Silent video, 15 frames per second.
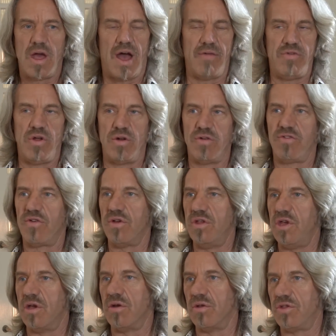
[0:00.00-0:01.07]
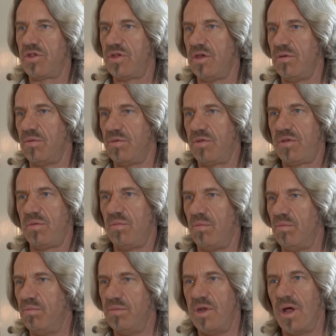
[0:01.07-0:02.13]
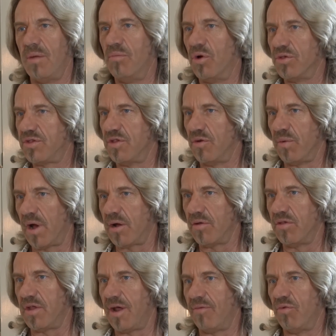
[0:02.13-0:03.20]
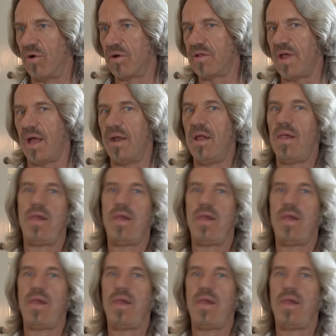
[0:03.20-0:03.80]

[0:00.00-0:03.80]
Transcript: I've known her for years, she's done most of the records that I've worked on.